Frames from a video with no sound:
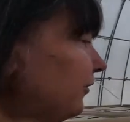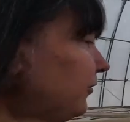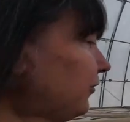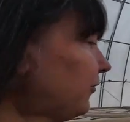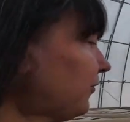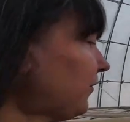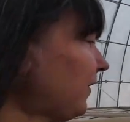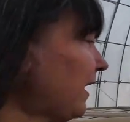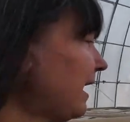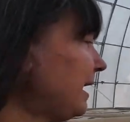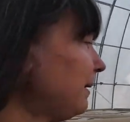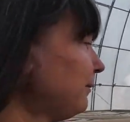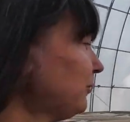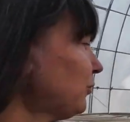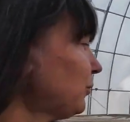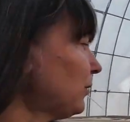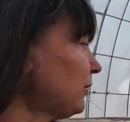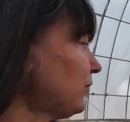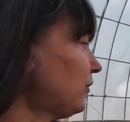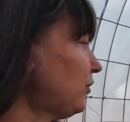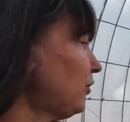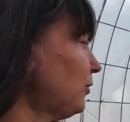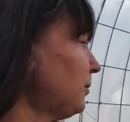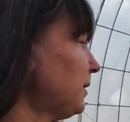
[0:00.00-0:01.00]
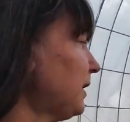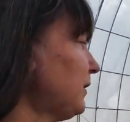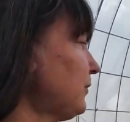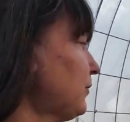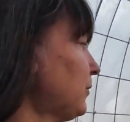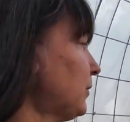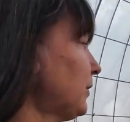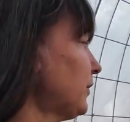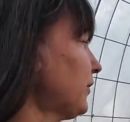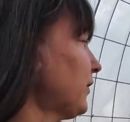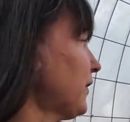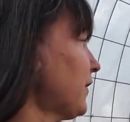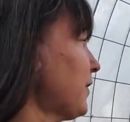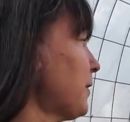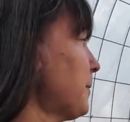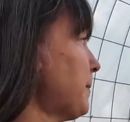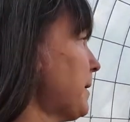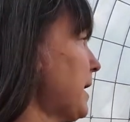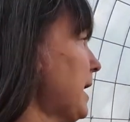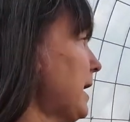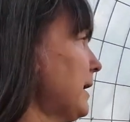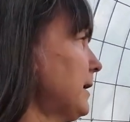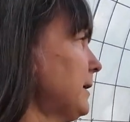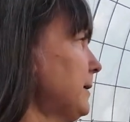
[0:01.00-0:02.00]
framed with 2x4s on the
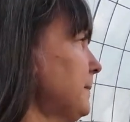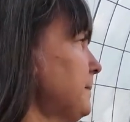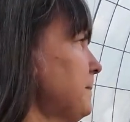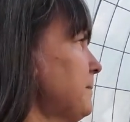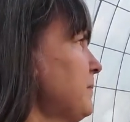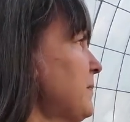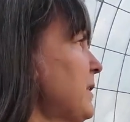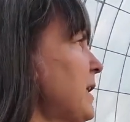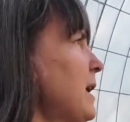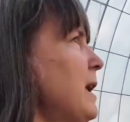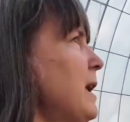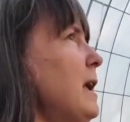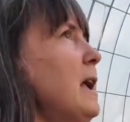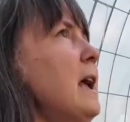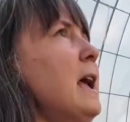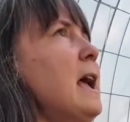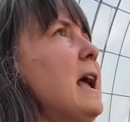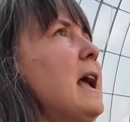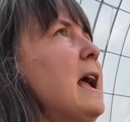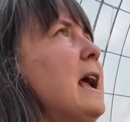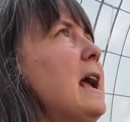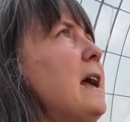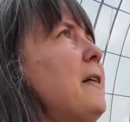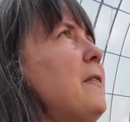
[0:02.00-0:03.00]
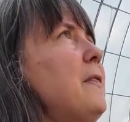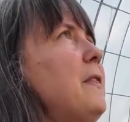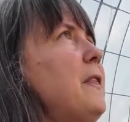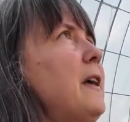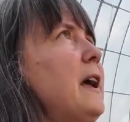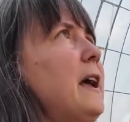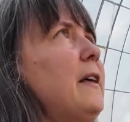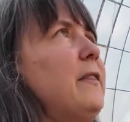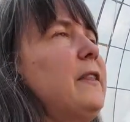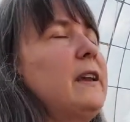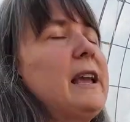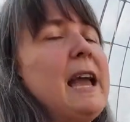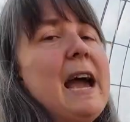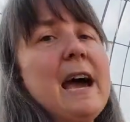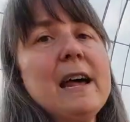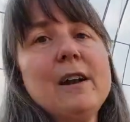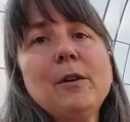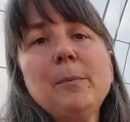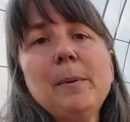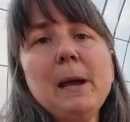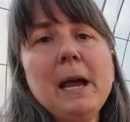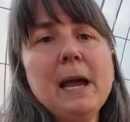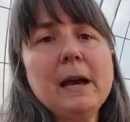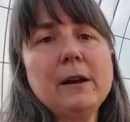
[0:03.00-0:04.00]
bottom, and then the
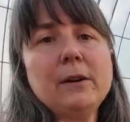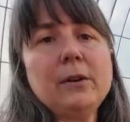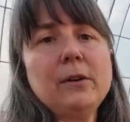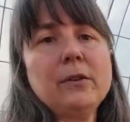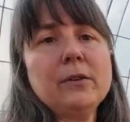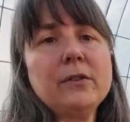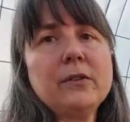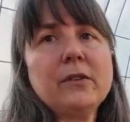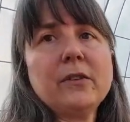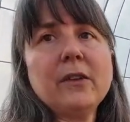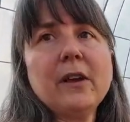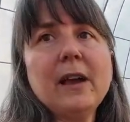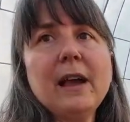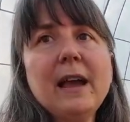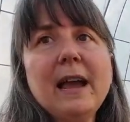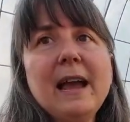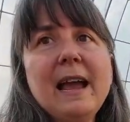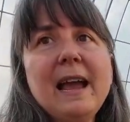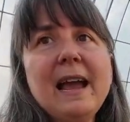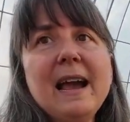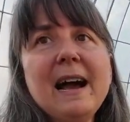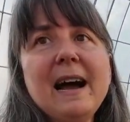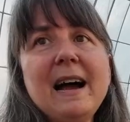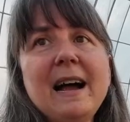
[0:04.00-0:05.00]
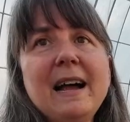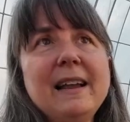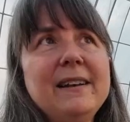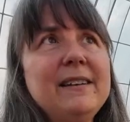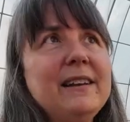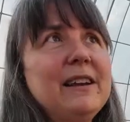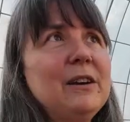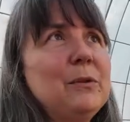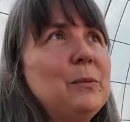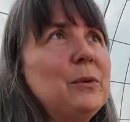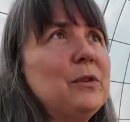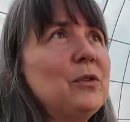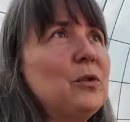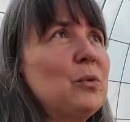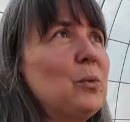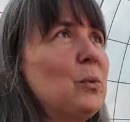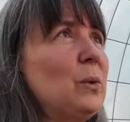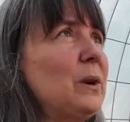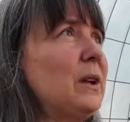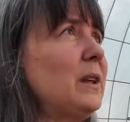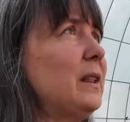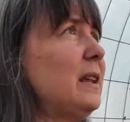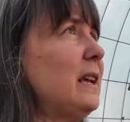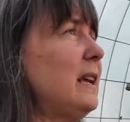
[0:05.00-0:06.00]
cattle panels. And it was
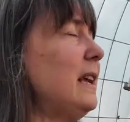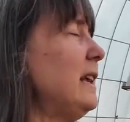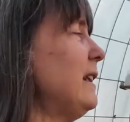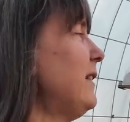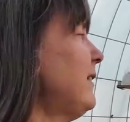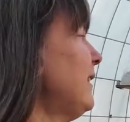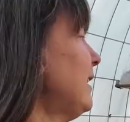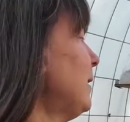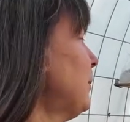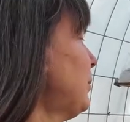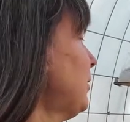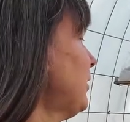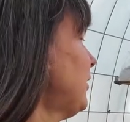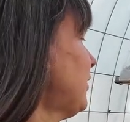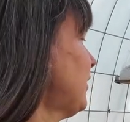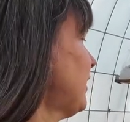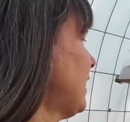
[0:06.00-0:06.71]
really easy to put